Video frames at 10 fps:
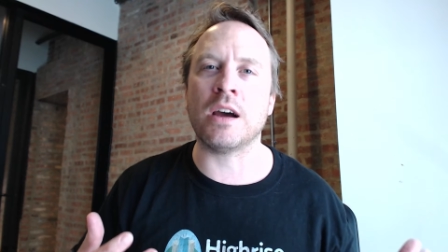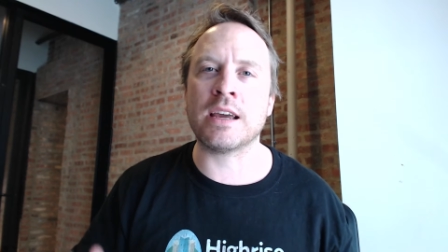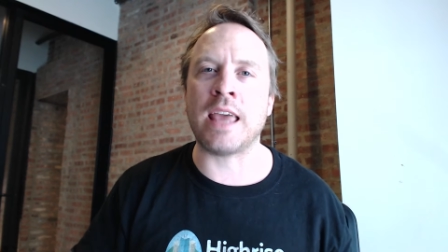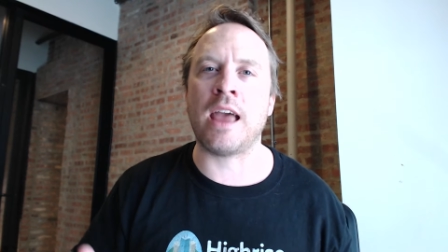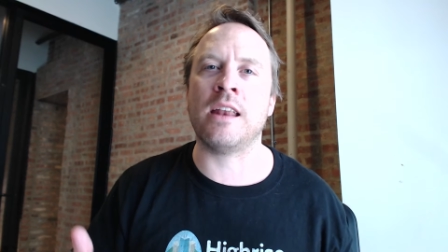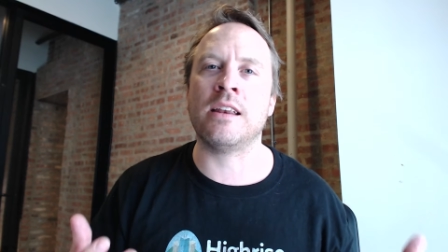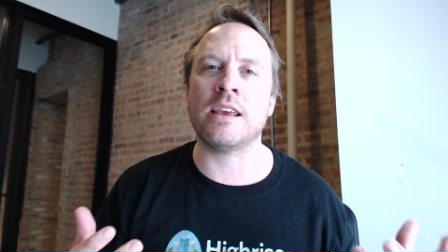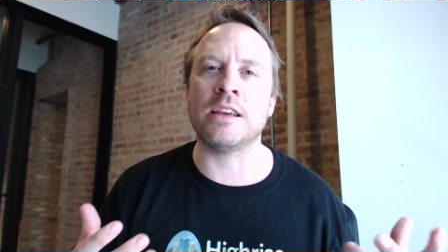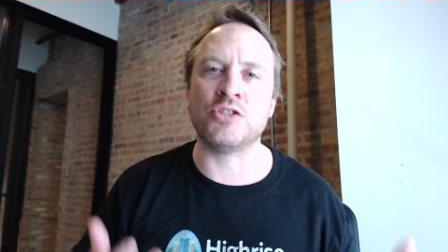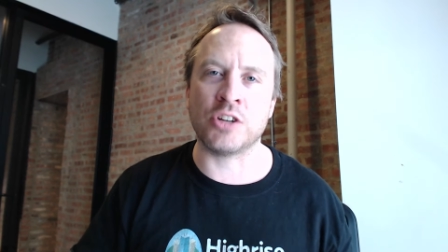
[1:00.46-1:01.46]
again
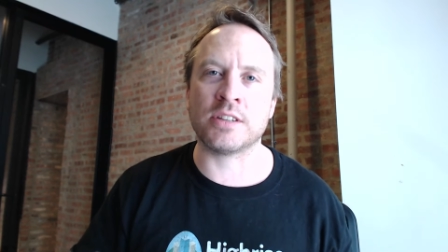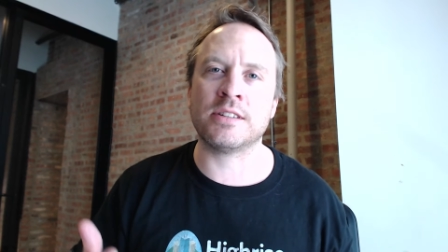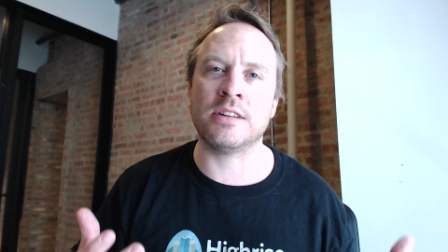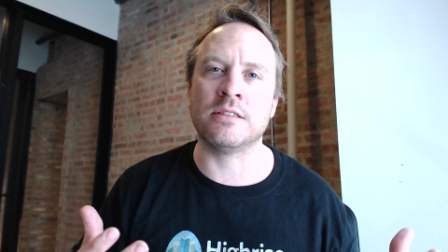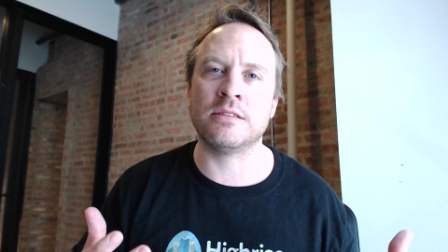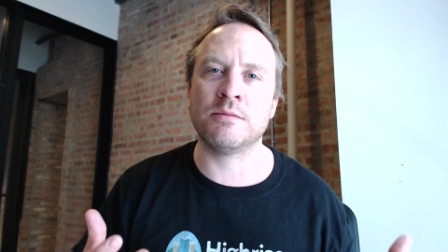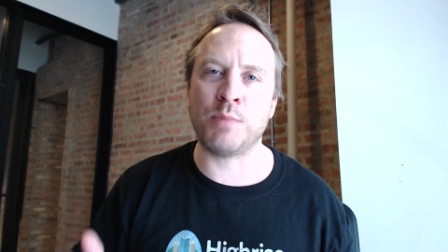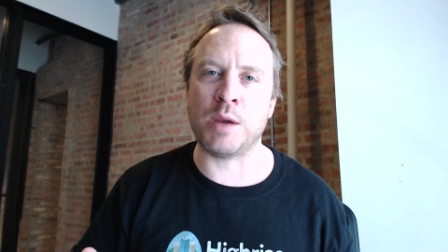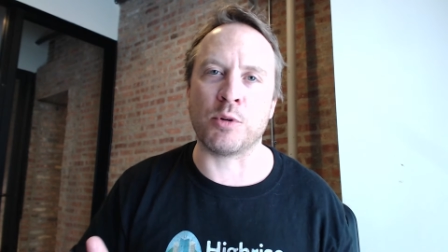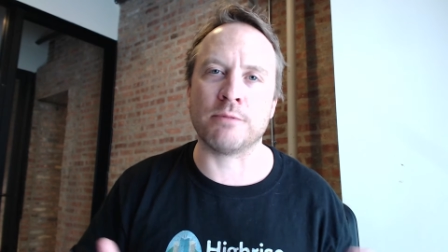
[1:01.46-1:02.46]
in Justin
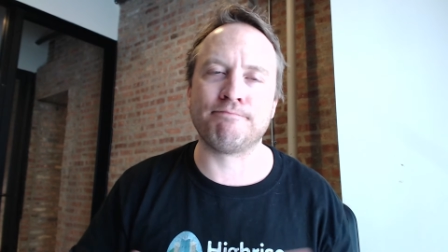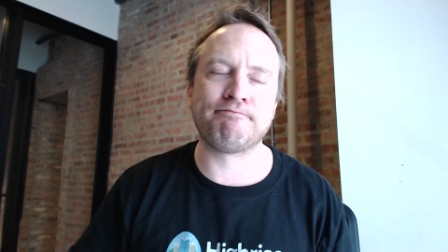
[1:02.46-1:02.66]
Bieber.